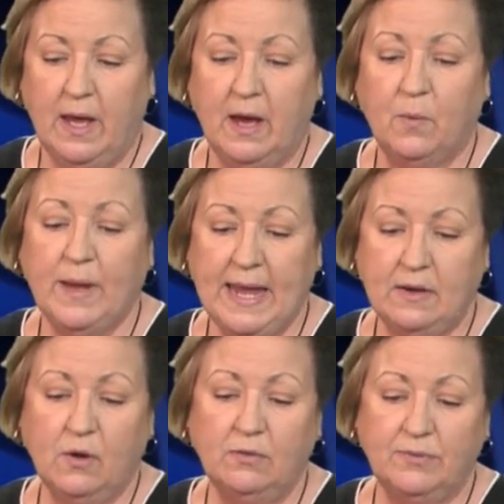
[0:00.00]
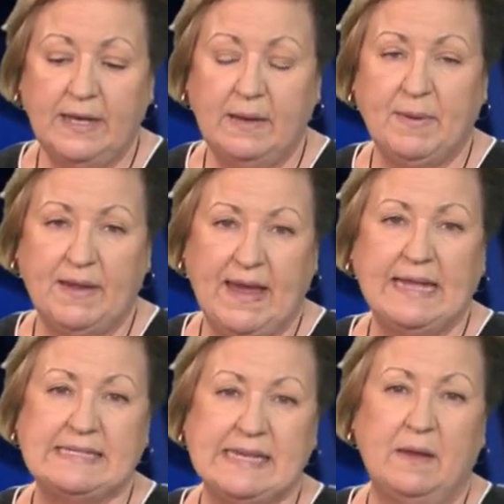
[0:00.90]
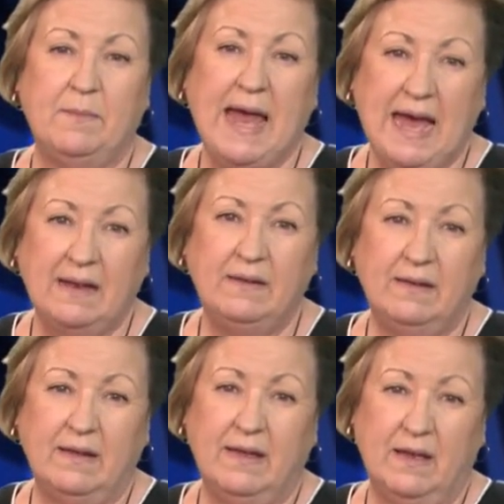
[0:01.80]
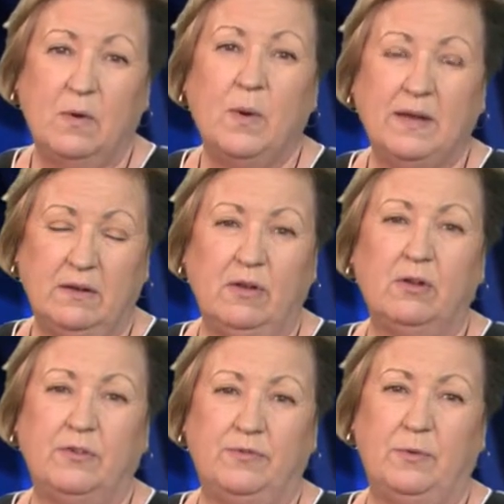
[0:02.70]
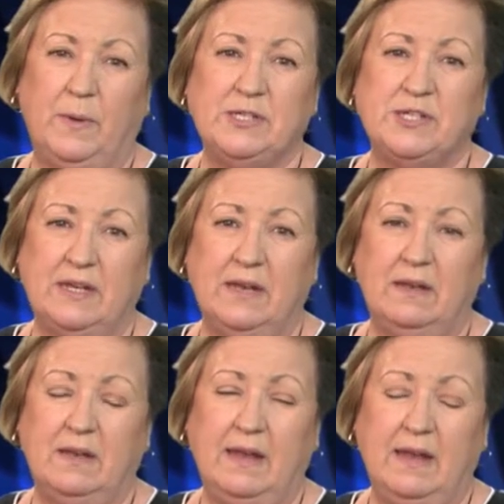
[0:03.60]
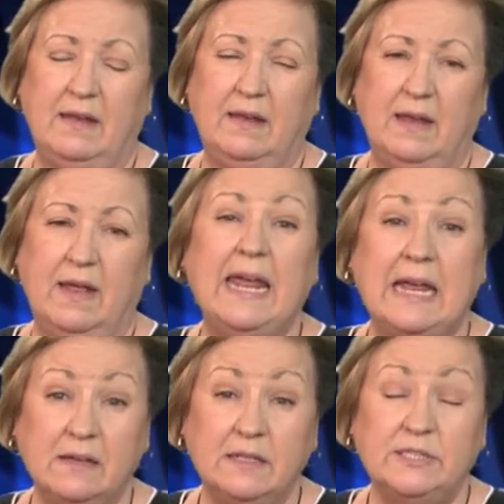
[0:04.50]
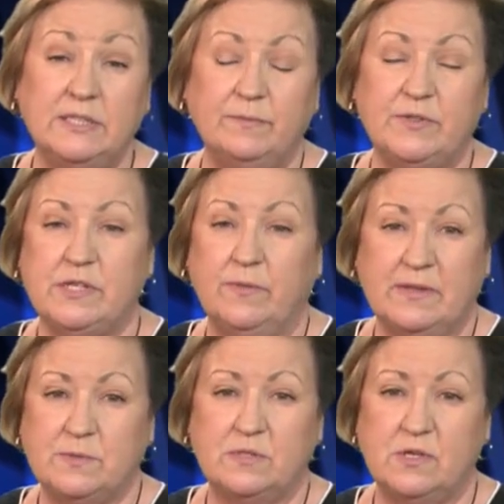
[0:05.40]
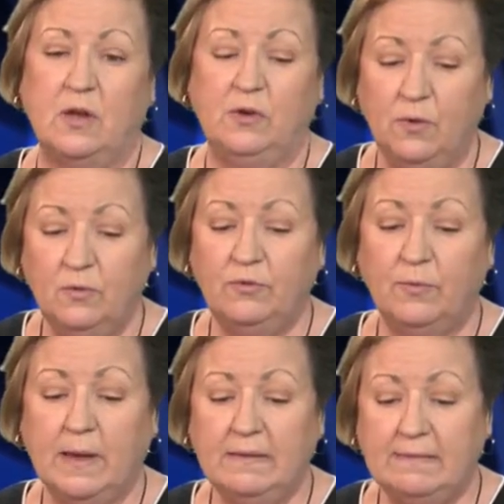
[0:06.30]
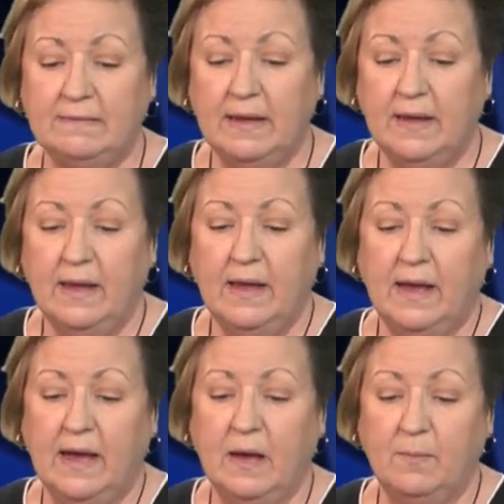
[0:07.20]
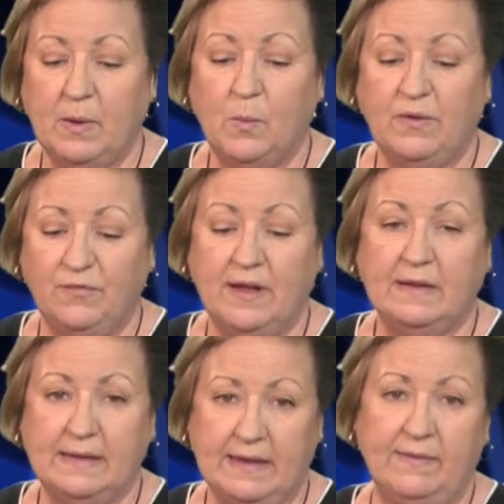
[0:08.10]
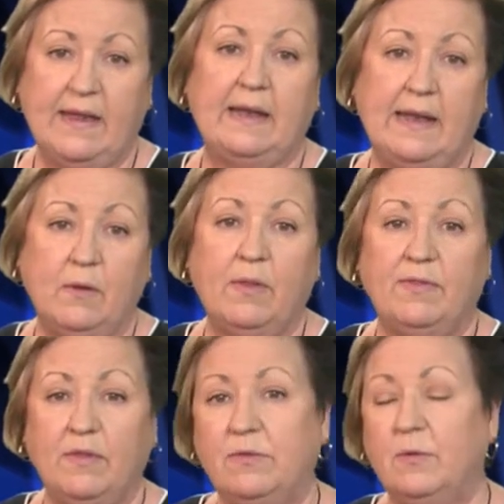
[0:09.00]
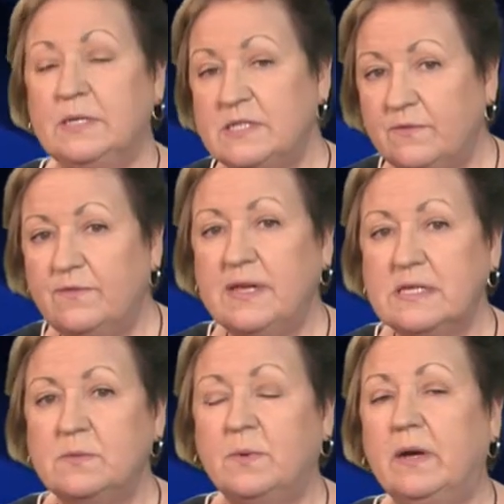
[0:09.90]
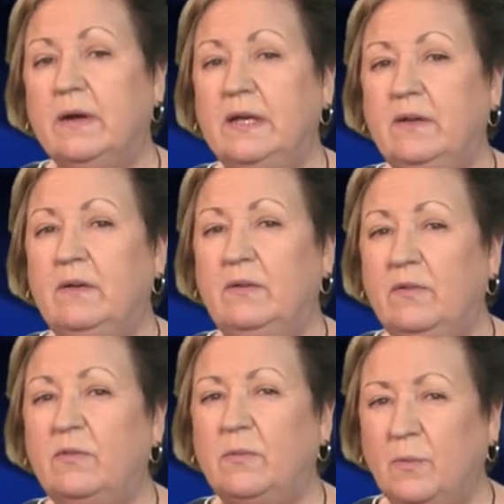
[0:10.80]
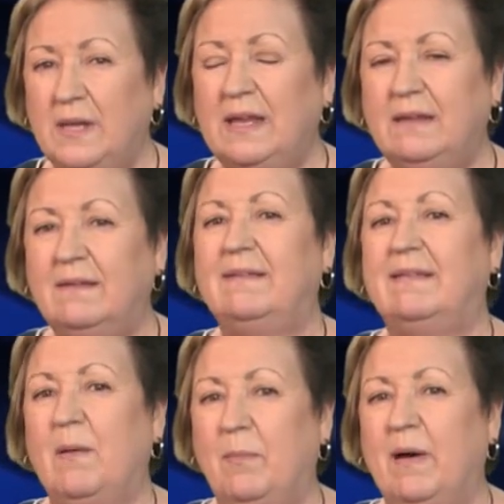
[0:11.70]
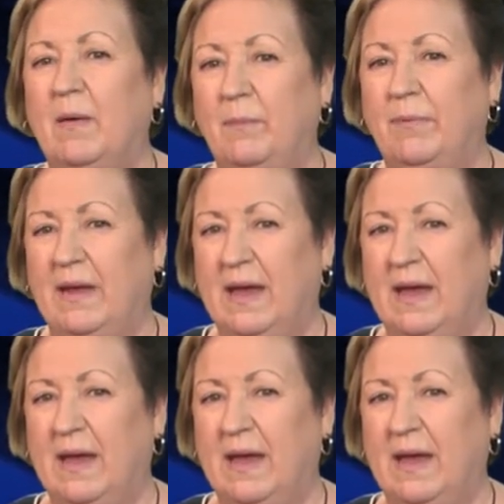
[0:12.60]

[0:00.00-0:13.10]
Uh, we had already by that time had uh, quite a lot of tuition in, in uh, English, so this was not new to us. Uh, but we felt that, that, now that the tuition fees were introduced, we need to step up